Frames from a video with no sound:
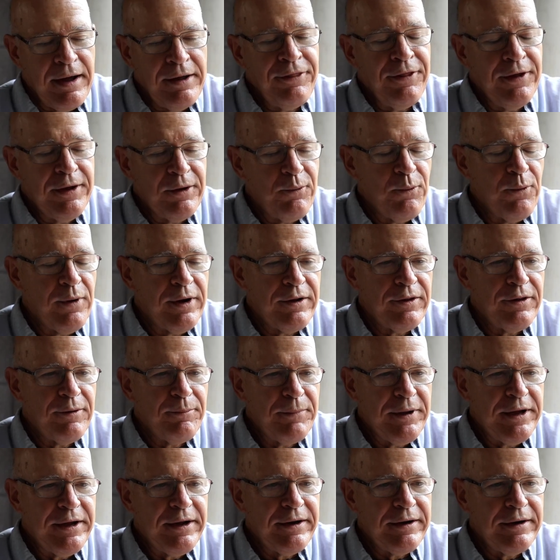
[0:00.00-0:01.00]
think one of the
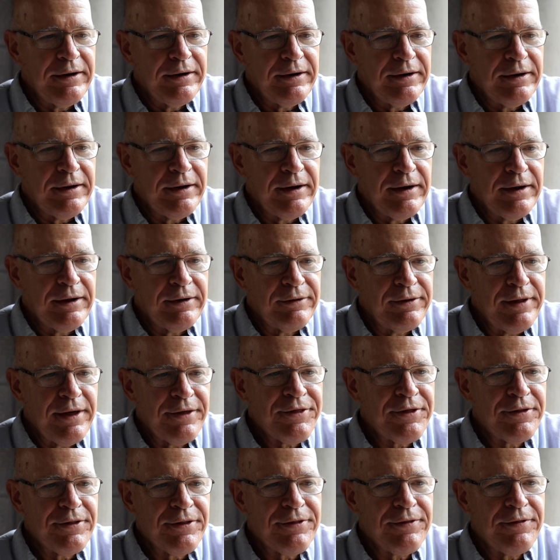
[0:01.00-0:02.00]
main uh,
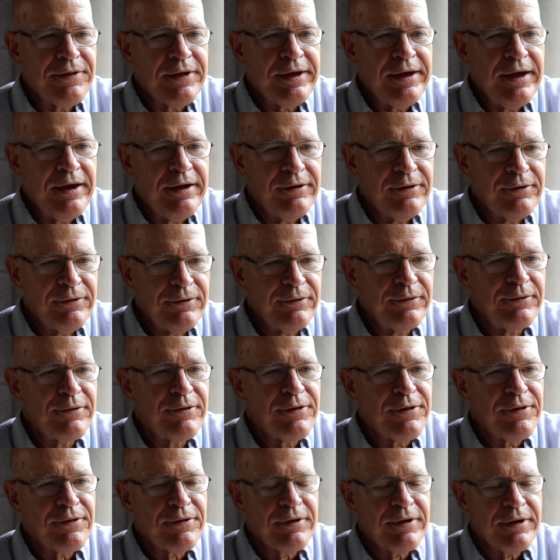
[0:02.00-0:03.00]
lessons of the Calhoun
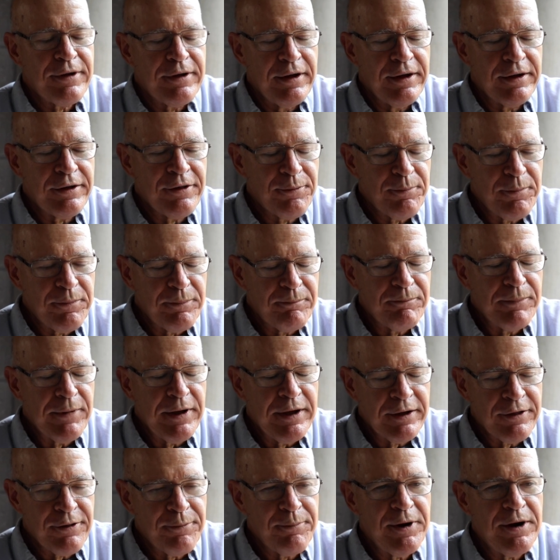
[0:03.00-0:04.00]
ex
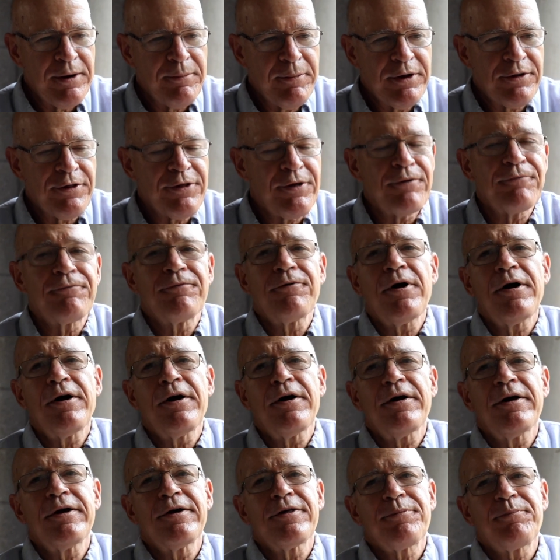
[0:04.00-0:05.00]
experiment so
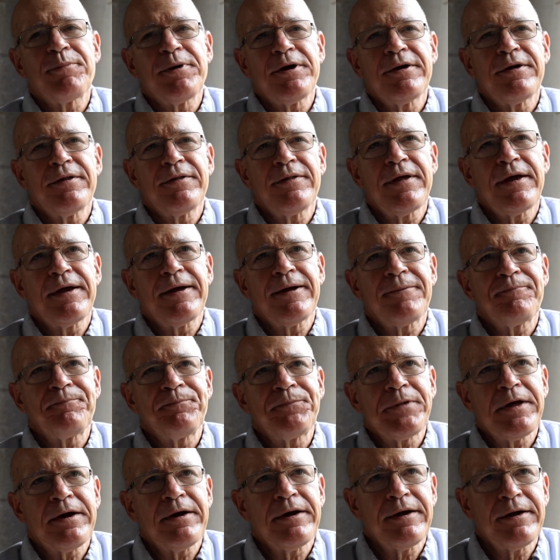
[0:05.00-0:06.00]
far has been that
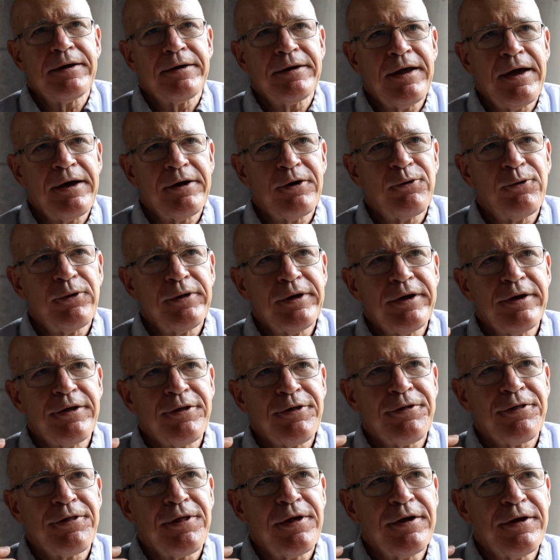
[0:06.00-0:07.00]
uh, not only
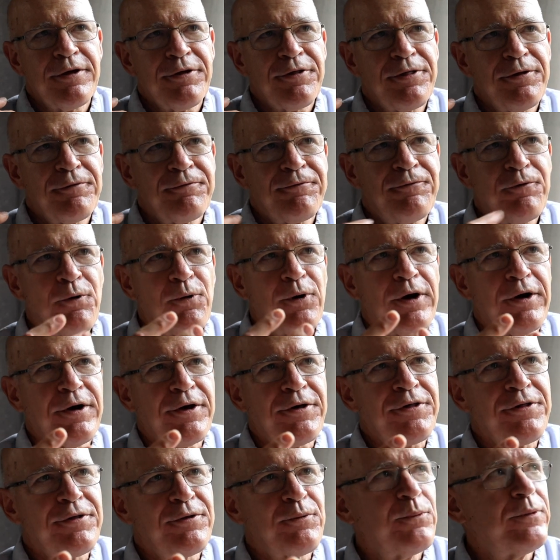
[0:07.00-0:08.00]
is, is the
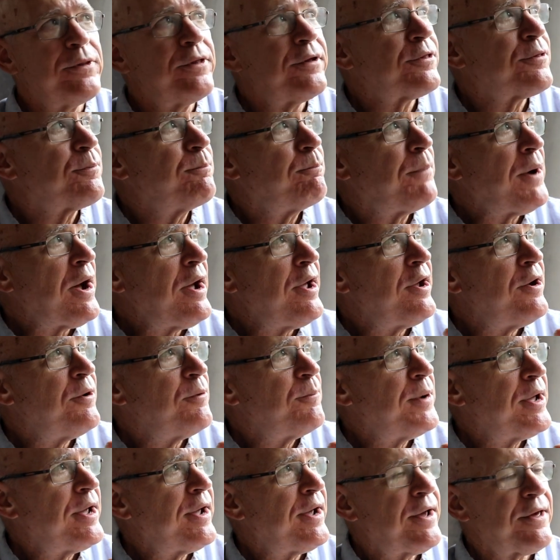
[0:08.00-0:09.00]
forest with its
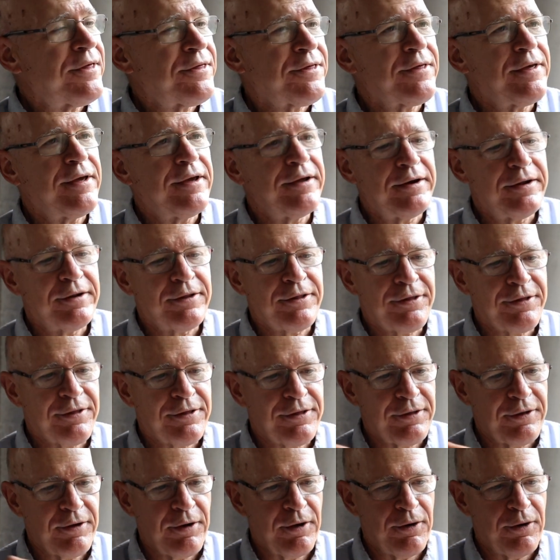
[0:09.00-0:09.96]
biomass and its